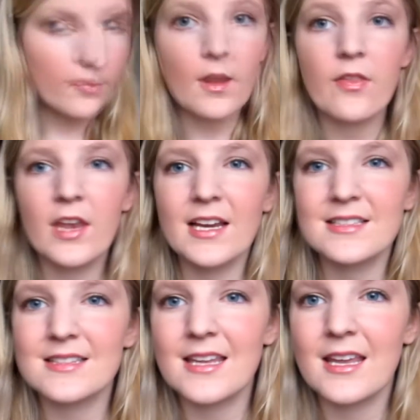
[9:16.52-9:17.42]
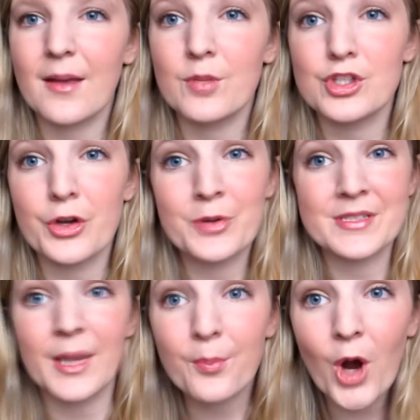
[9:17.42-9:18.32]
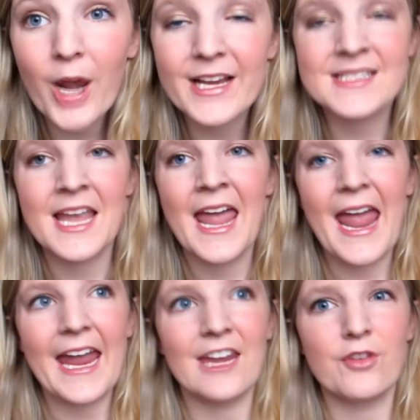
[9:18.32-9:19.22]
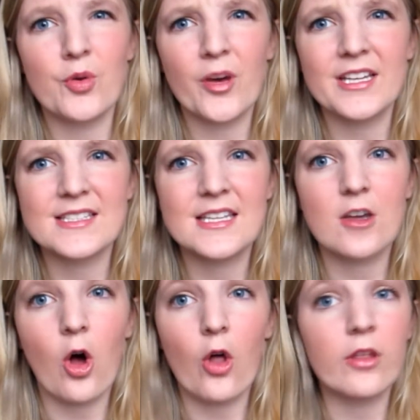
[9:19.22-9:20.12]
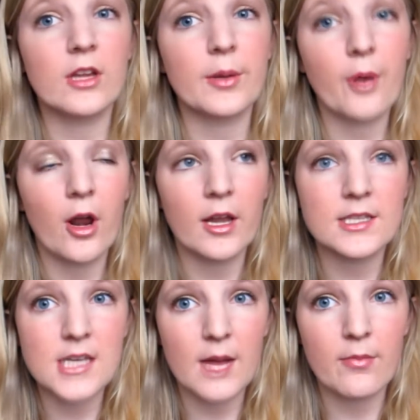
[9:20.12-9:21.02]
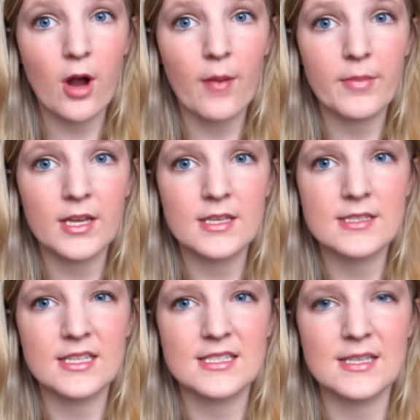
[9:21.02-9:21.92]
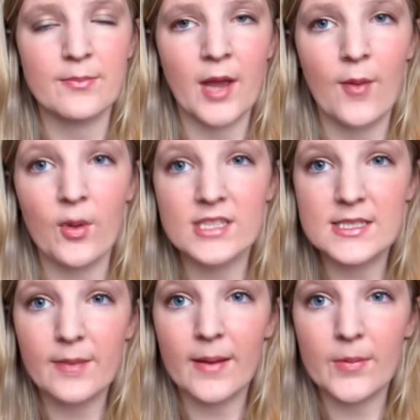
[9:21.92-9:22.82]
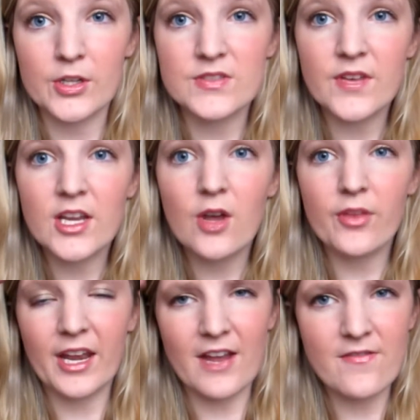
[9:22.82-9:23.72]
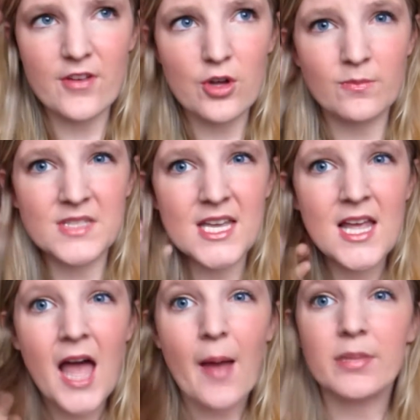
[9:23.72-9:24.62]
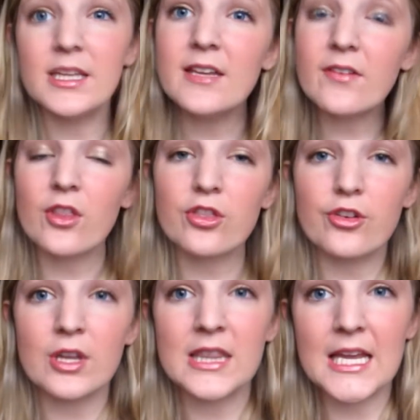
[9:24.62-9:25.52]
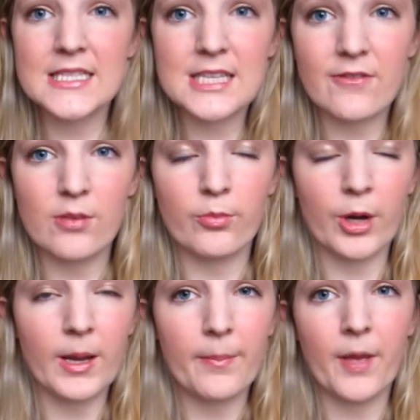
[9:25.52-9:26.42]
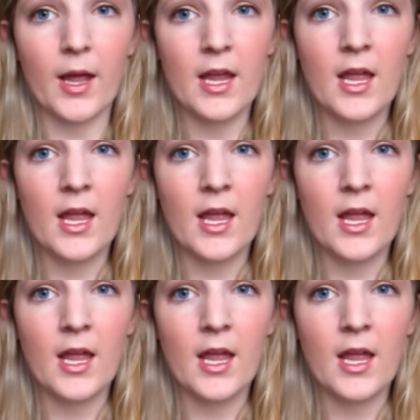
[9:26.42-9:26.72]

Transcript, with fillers: The next thing I'm going to show you is lip products and if you want to see all the lip products I brought because it's in my what's in my purse video that I filmed I believe um, during Thanksgiving break but